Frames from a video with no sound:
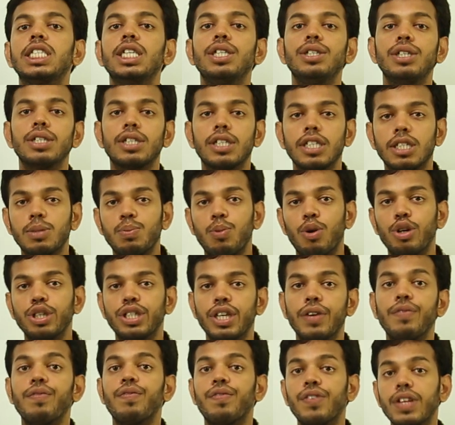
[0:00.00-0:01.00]
changes its
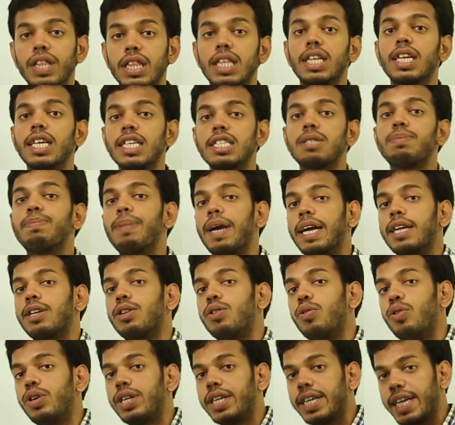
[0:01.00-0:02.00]
position with respect
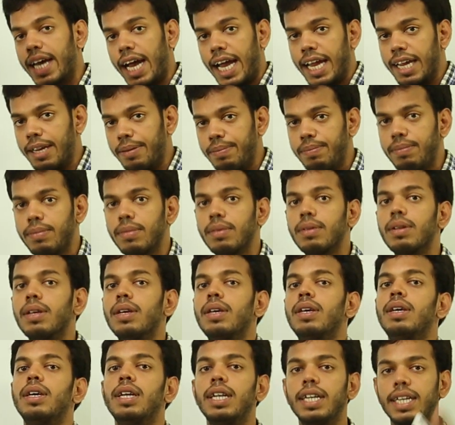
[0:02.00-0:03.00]
to time,
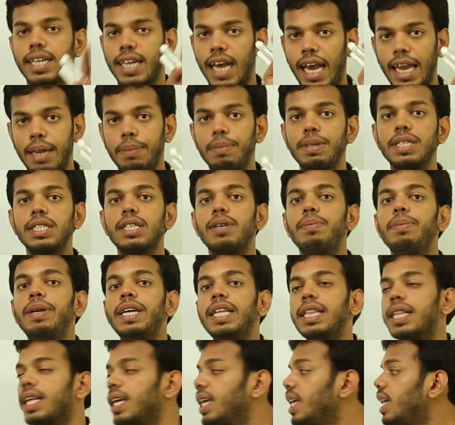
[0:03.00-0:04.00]
time is the
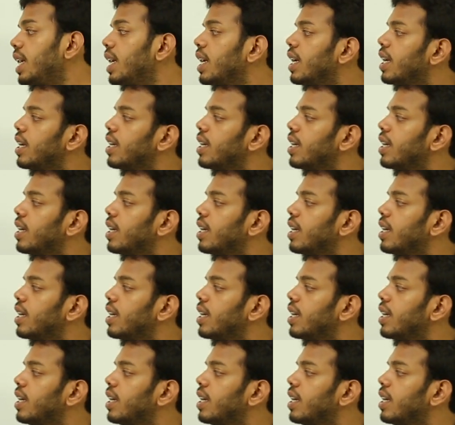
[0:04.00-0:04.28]
main thing.